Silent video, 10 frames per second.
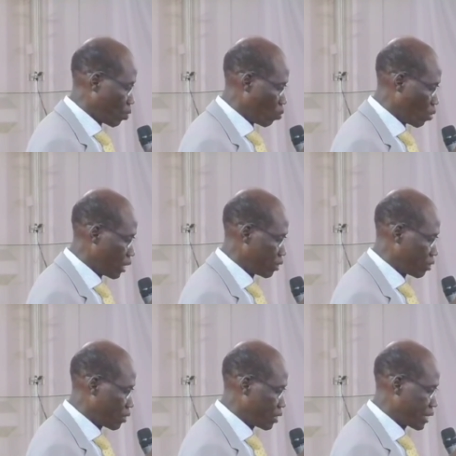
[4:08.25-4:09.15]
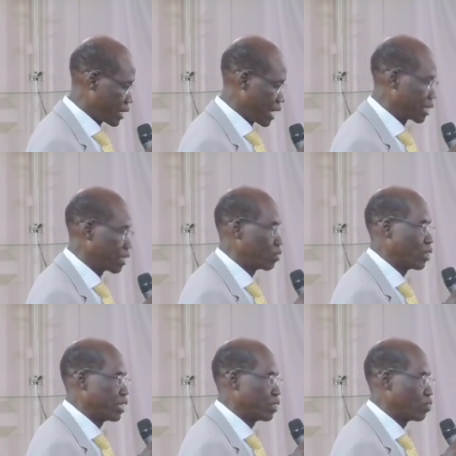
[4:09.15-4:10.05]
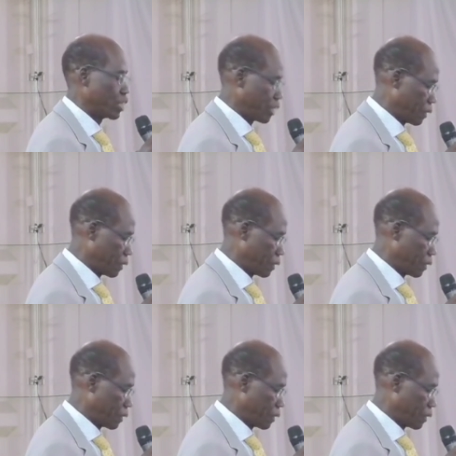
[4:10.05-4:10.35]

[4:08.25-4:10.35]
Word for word: World University Ranking 2020.